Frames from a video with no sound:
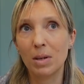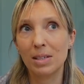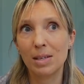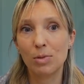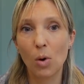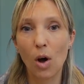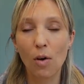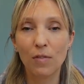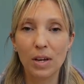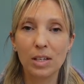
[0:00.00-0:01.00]
I mean, it seems quite
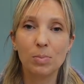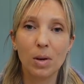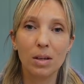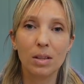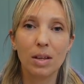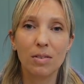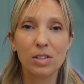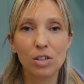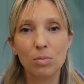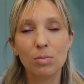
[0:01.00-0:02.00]
obvious, but there
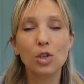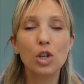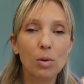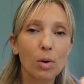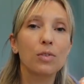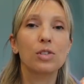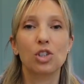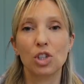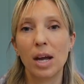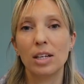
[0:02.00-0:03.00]
are some
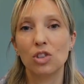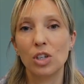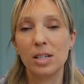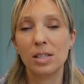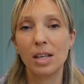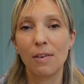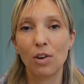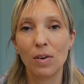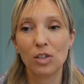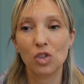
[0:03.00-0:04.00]
nuanced challenges
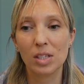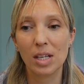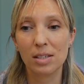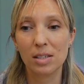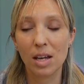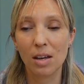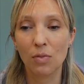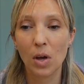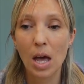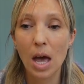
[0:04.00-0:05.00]
if you're extra
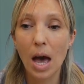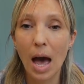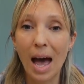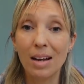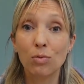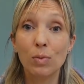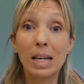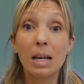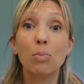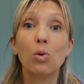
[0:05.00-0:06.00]
sensitive, and
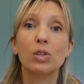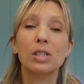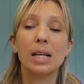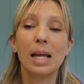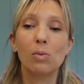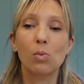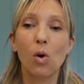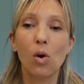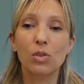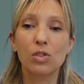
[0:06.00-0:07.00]
really importantly,
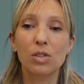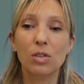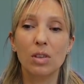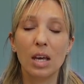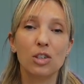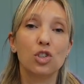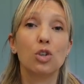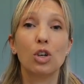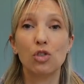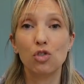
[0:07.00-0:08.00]
what things
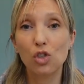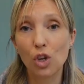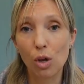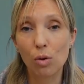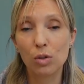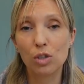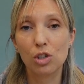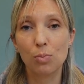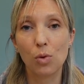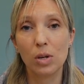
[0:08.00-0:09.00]
you can do to
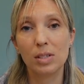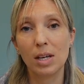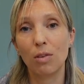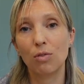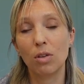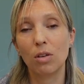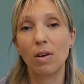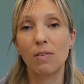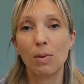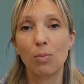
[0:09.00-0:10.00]
support yourself through the
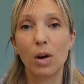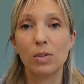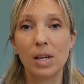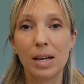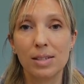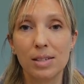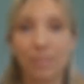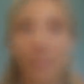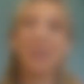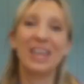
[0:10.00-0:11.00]
grieving
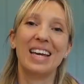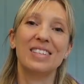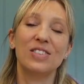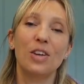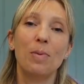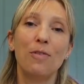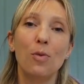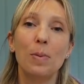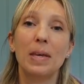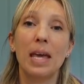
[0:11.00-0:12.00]
process. Okay, so
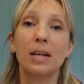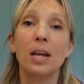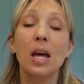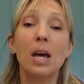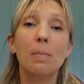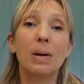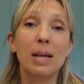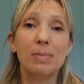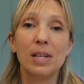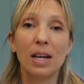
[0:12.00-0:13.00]
before we begin, my
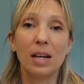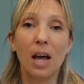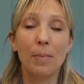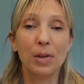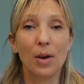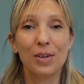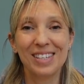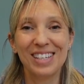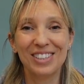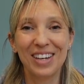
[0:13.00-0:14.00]
name's Nicola. I'm a yoga
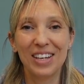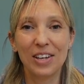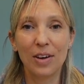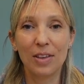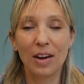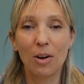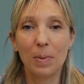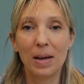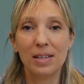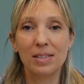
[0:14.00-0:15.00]
teacher, a yoga
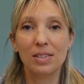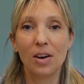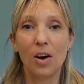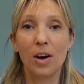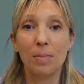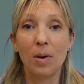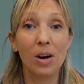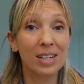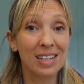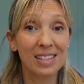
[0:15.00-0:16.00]
therapist. I'm
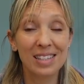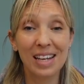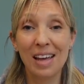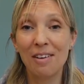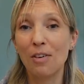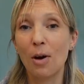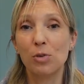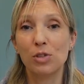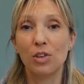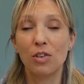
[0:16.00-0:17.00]
highly sensitive. I'm
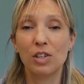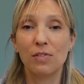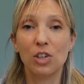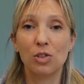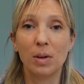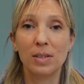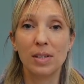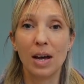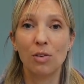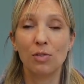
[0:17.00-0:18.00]
also neurodivergent
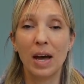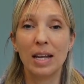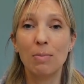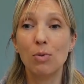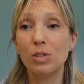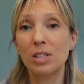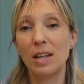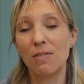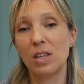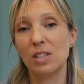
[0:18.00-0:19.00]
myself. And
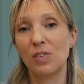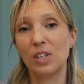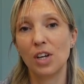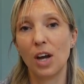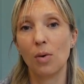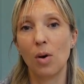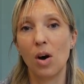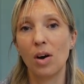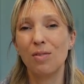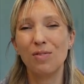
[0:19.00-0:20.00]
importantly for this video,
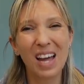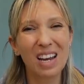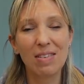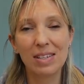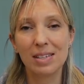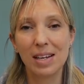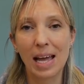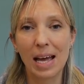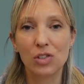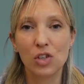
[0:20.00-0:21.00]
I fairly
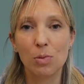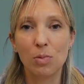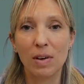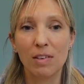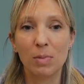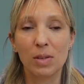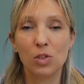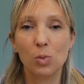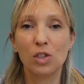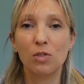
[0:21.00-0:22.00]
recently had 2
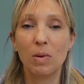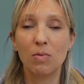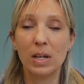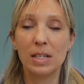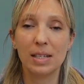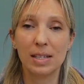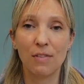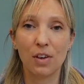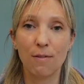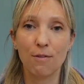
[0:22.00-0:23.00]
bereavements, which have been really
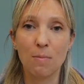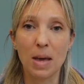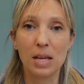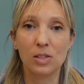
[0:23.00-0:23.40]
significant for me.